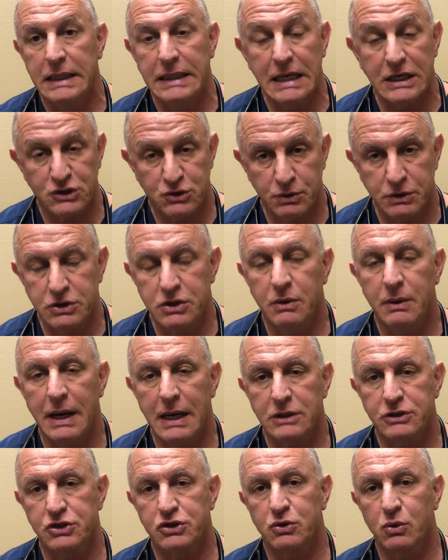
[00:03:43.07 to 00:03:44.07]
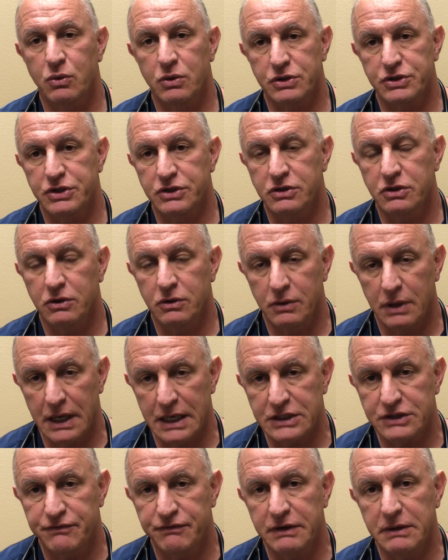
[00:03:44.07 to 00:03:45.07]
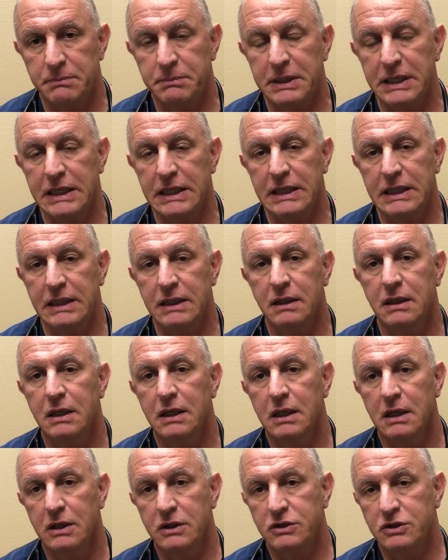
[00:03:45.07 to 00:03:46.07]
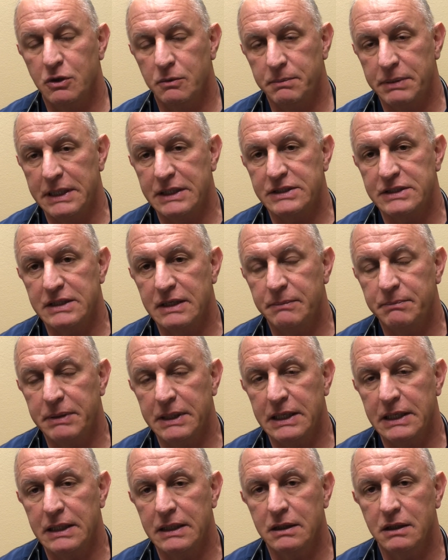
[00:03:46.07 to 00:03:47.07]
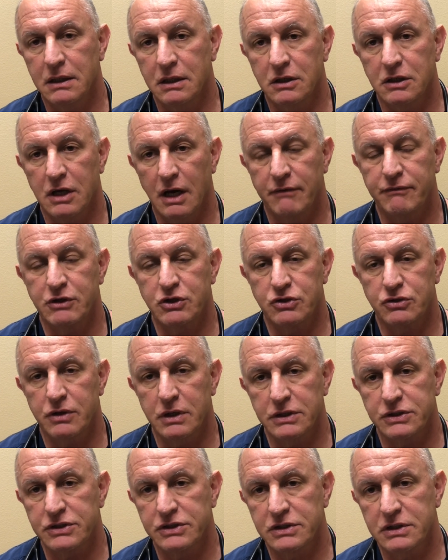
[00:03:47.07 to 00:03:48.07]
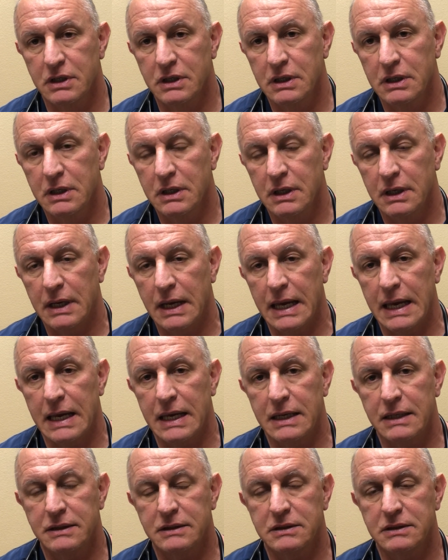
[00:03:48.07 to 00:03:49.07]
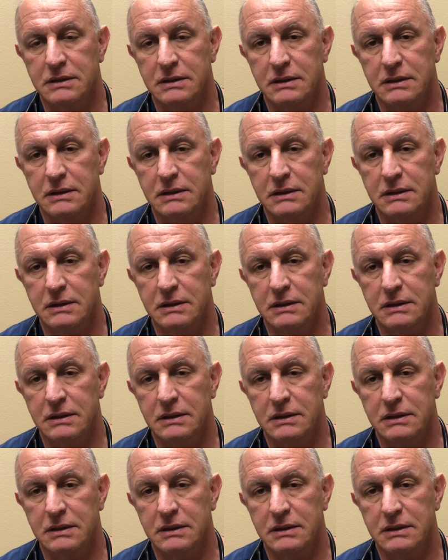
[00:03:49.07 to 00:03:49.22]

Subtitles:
Yes, we do outsource to SVP, to BCP, Covetous, and